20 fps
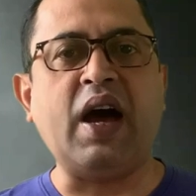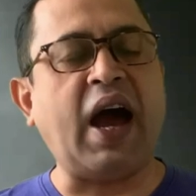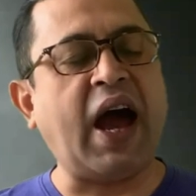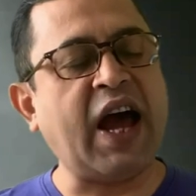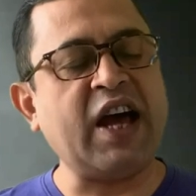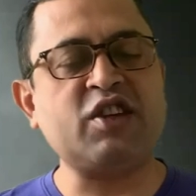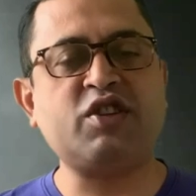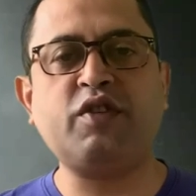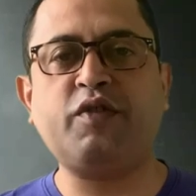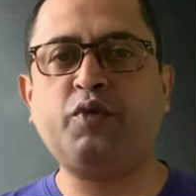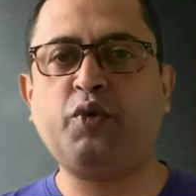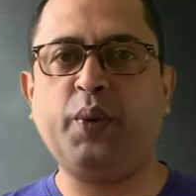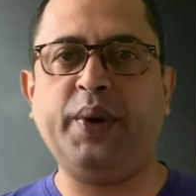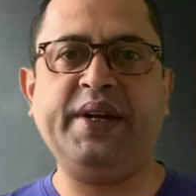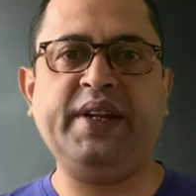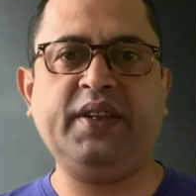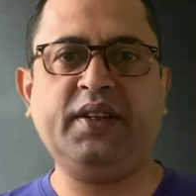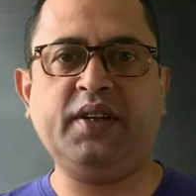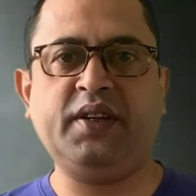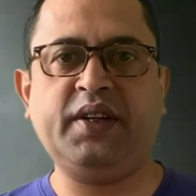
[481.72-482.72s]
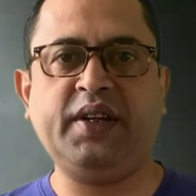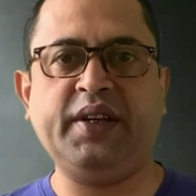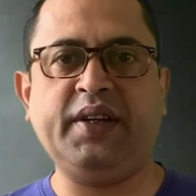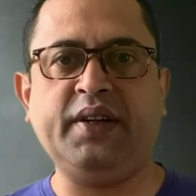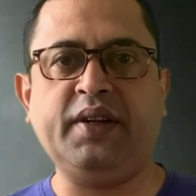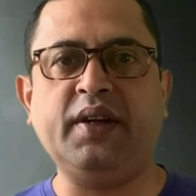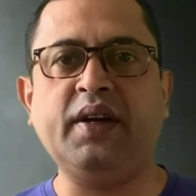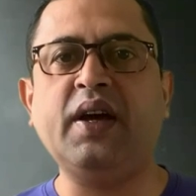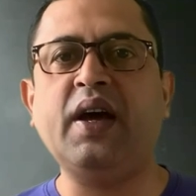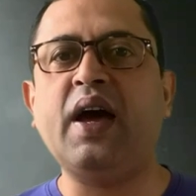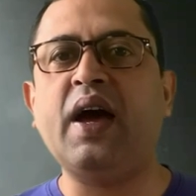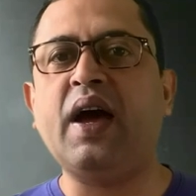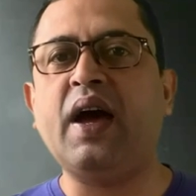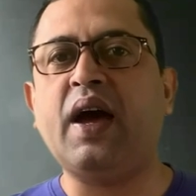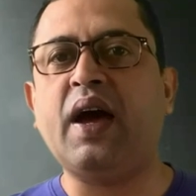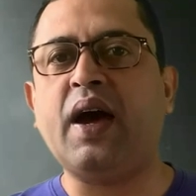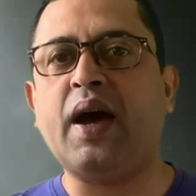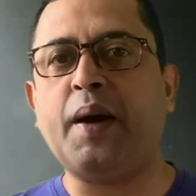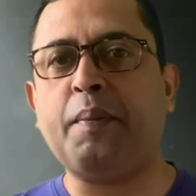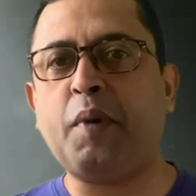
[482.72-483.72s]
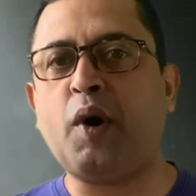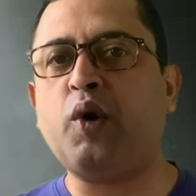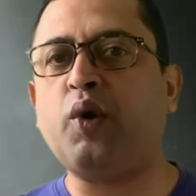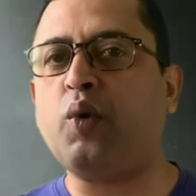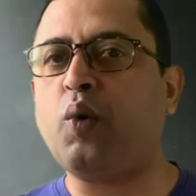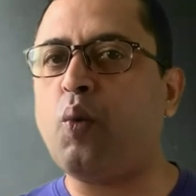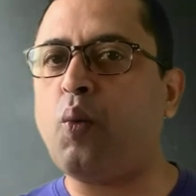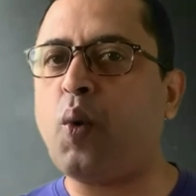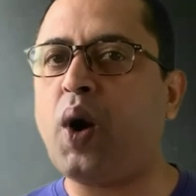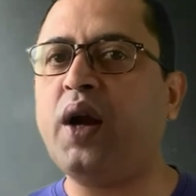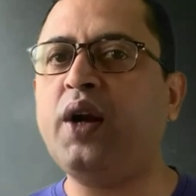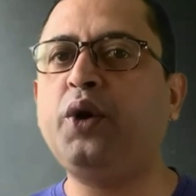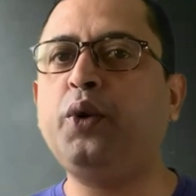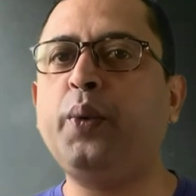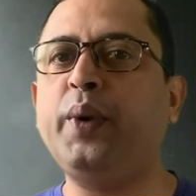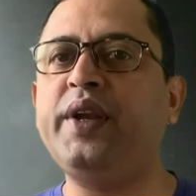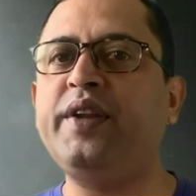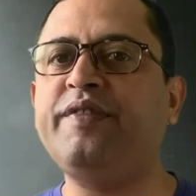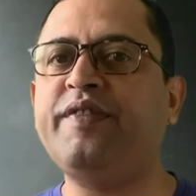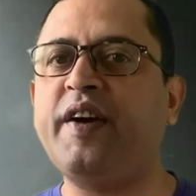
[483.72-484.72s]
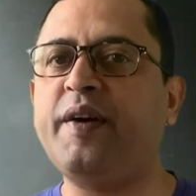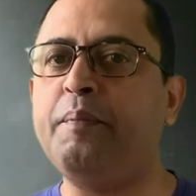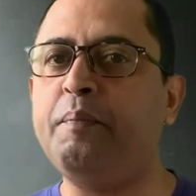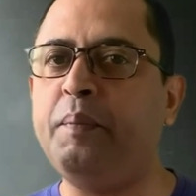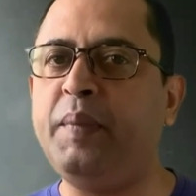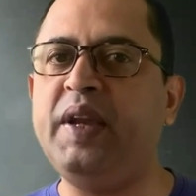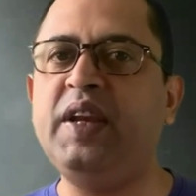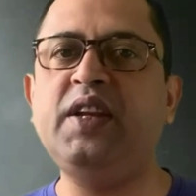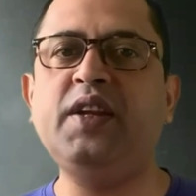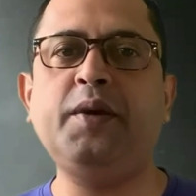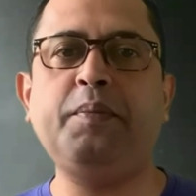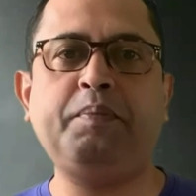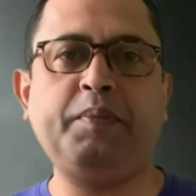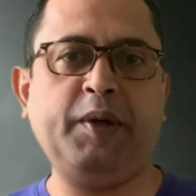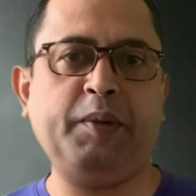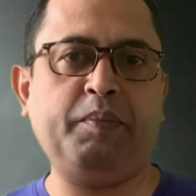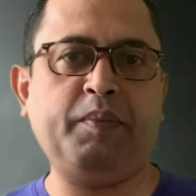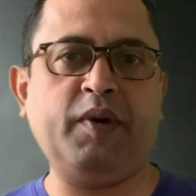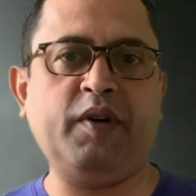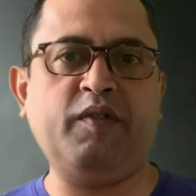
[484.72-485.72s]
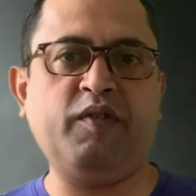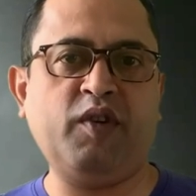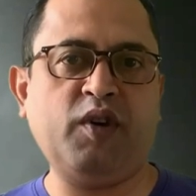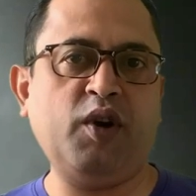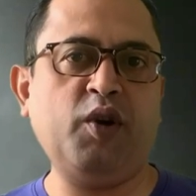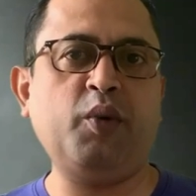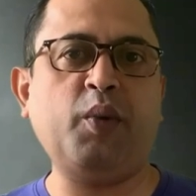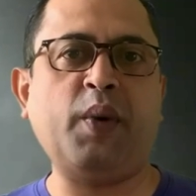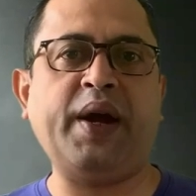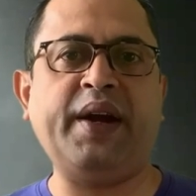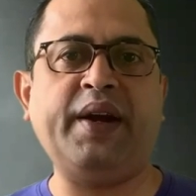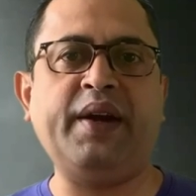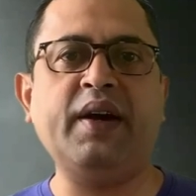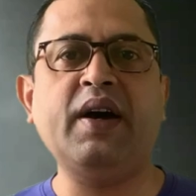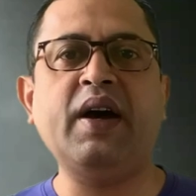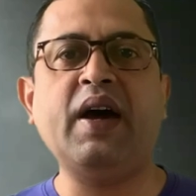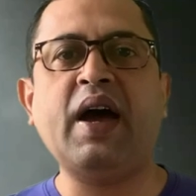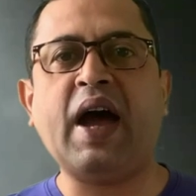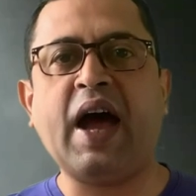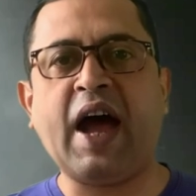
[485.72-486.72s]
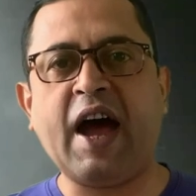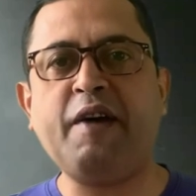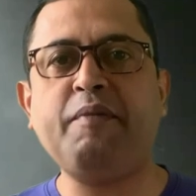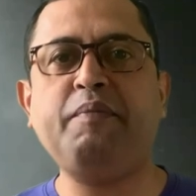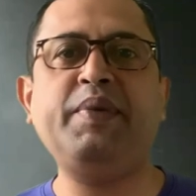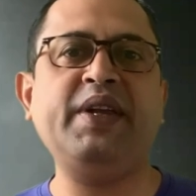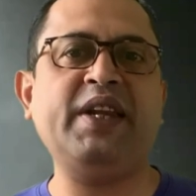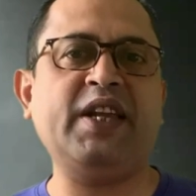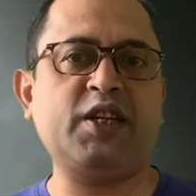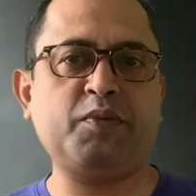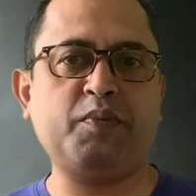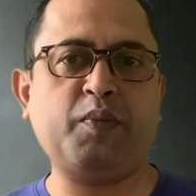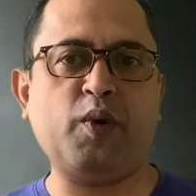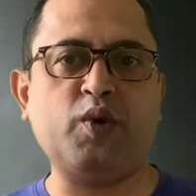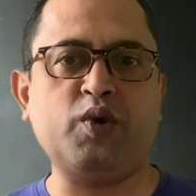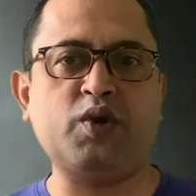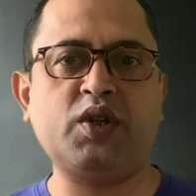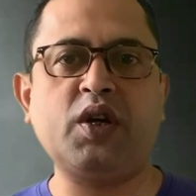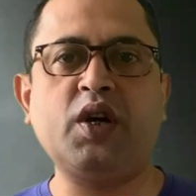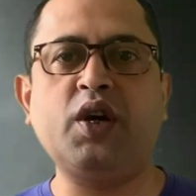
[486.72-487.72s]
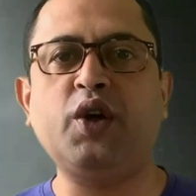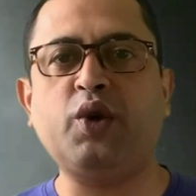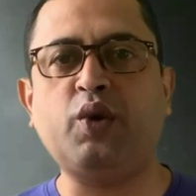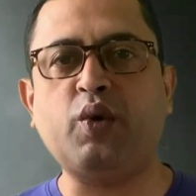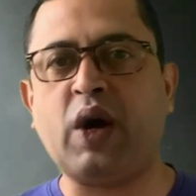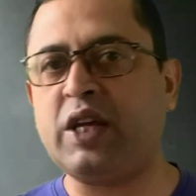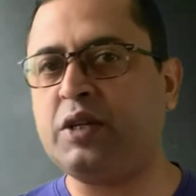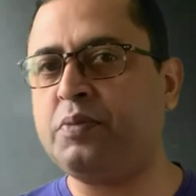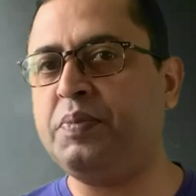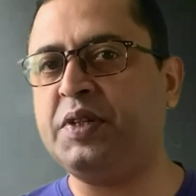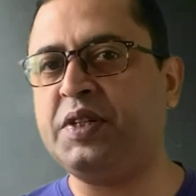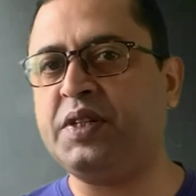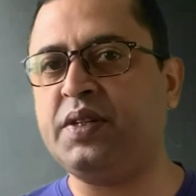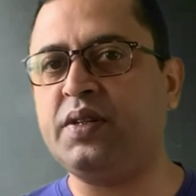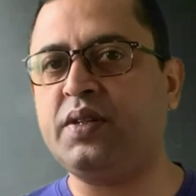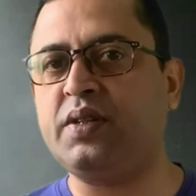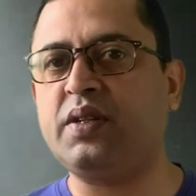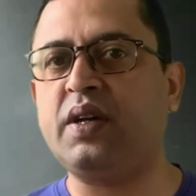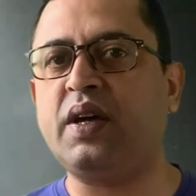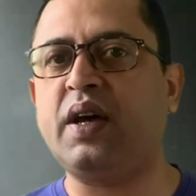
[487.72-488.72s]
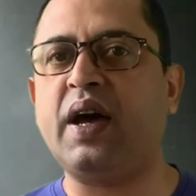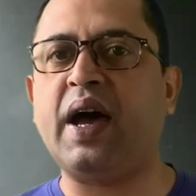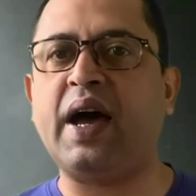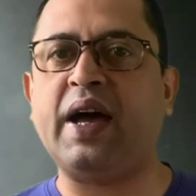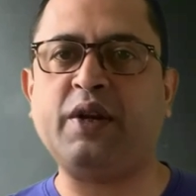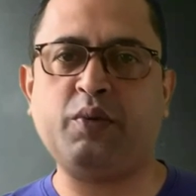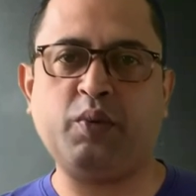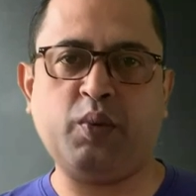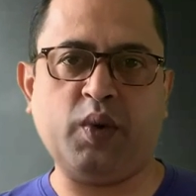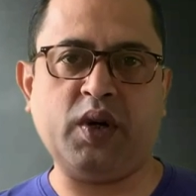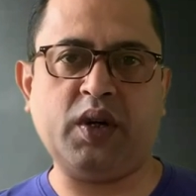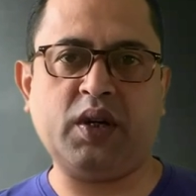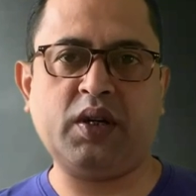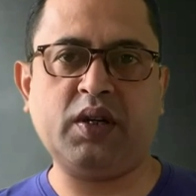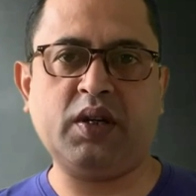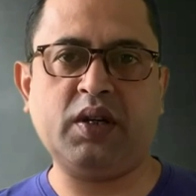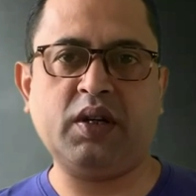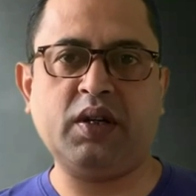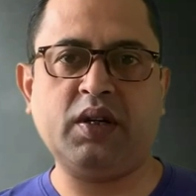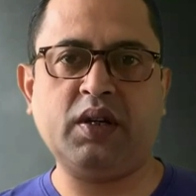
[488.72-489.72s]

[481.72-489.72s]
As of 2013, about 125 million people worldwide have been exposed to asbestos at work.